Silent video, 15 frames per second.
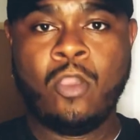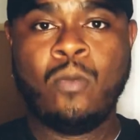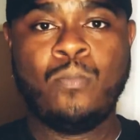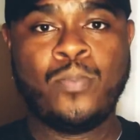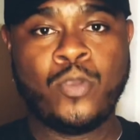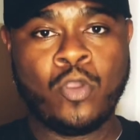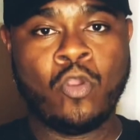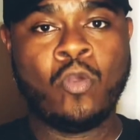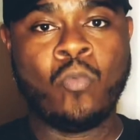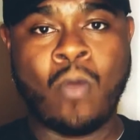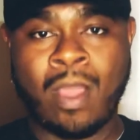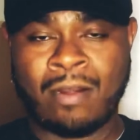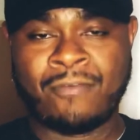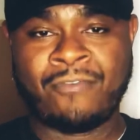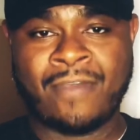
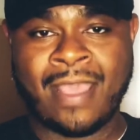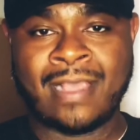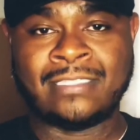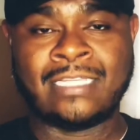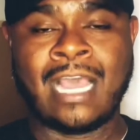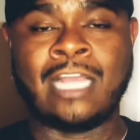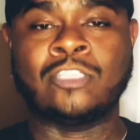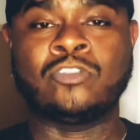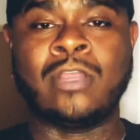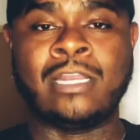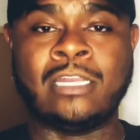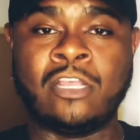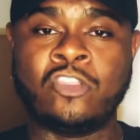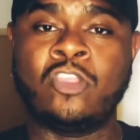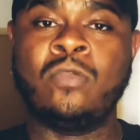I drank
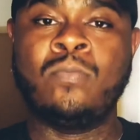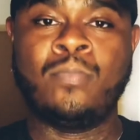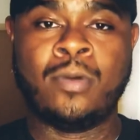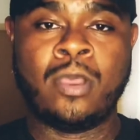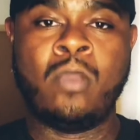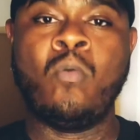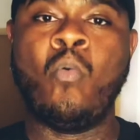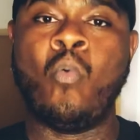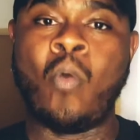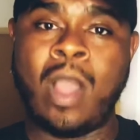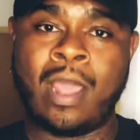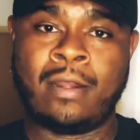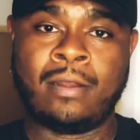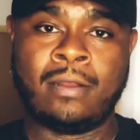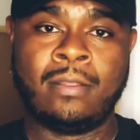nothing but
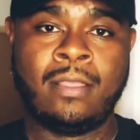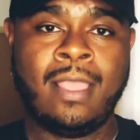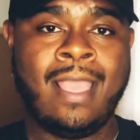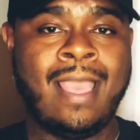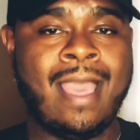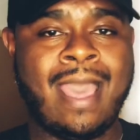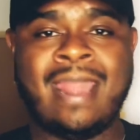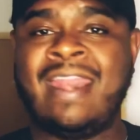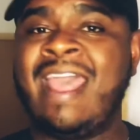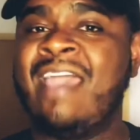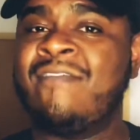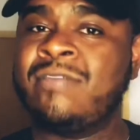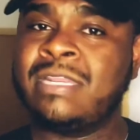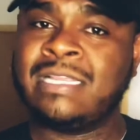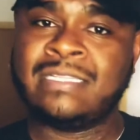water. I didn't have
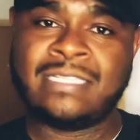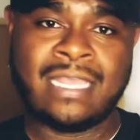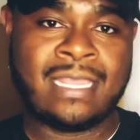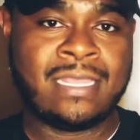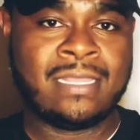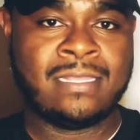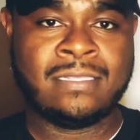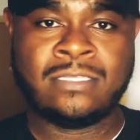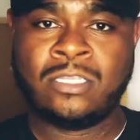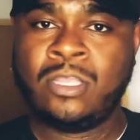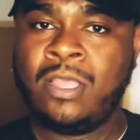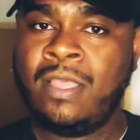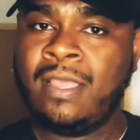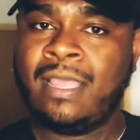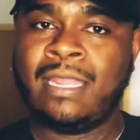any teas,
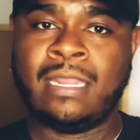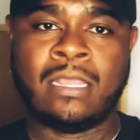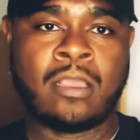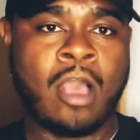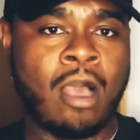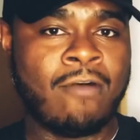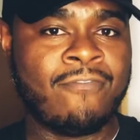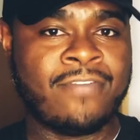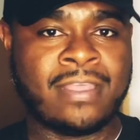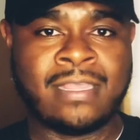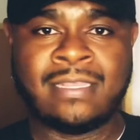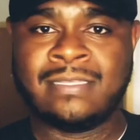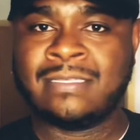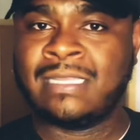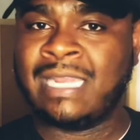any
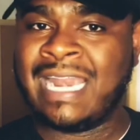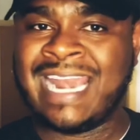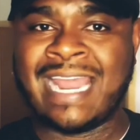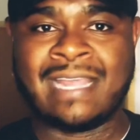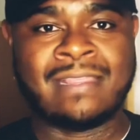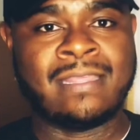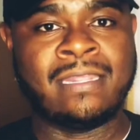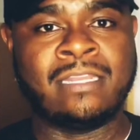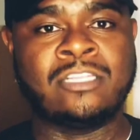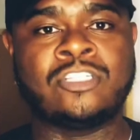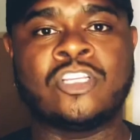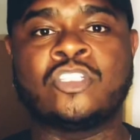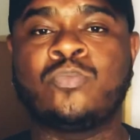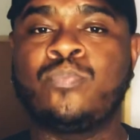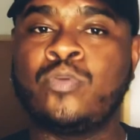coffees, nothing,
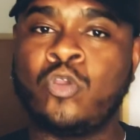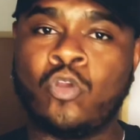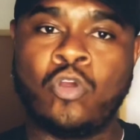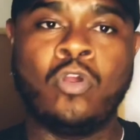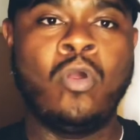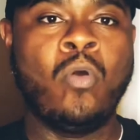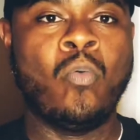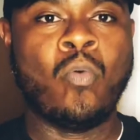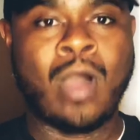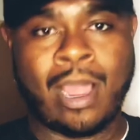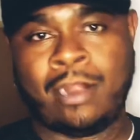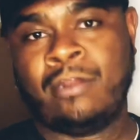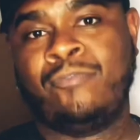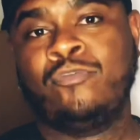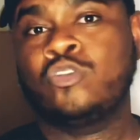just pure
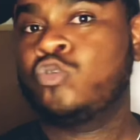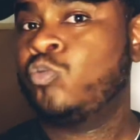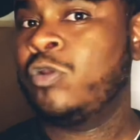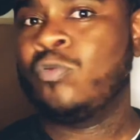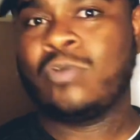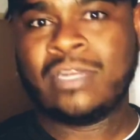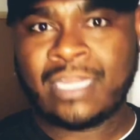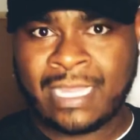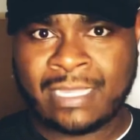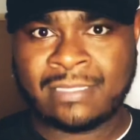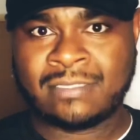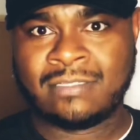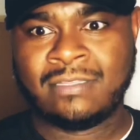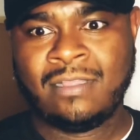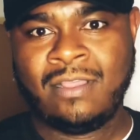water for 21
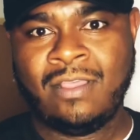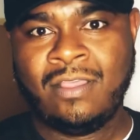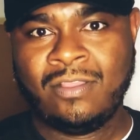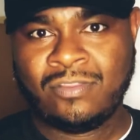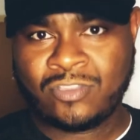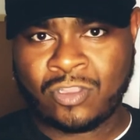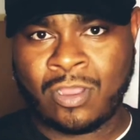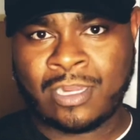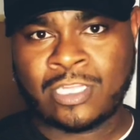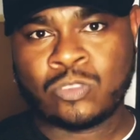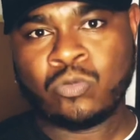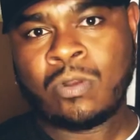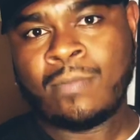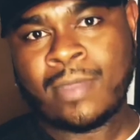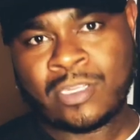days. So I just
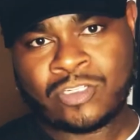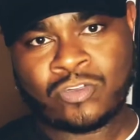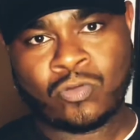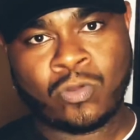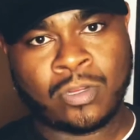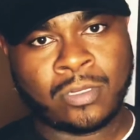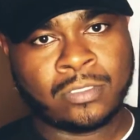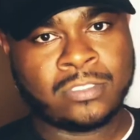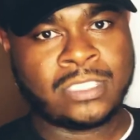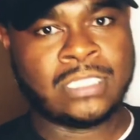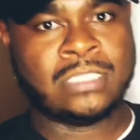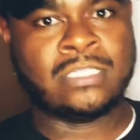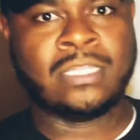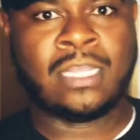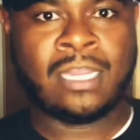want to make sure
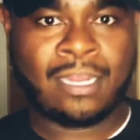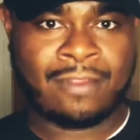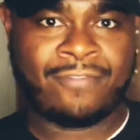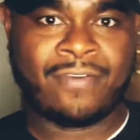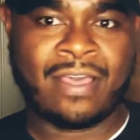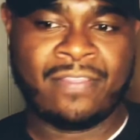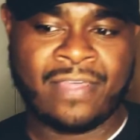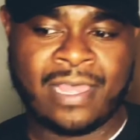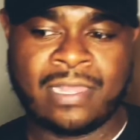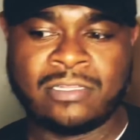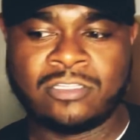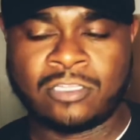to clarify that.